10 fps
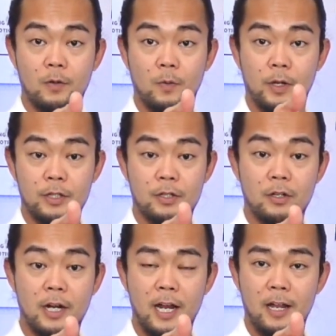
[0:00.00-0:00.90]
with
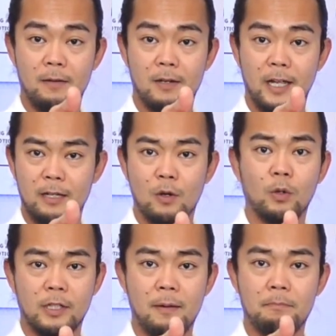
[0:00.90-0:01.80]
your hand like
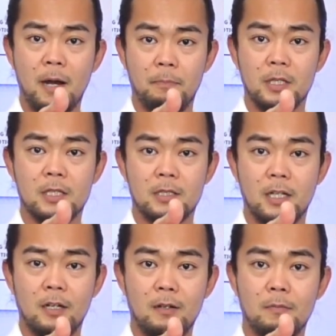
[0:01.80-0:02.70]
holding a puppet
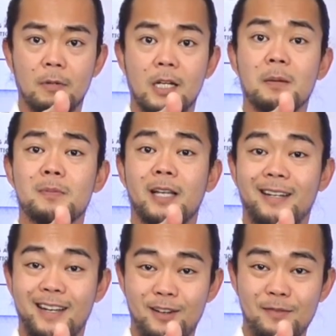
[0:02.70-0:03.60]
still, but
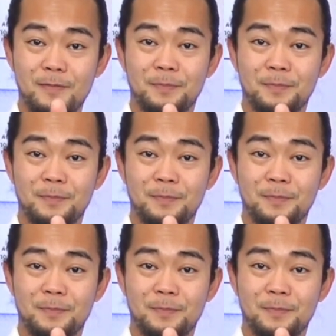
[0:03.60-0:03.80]
upside down.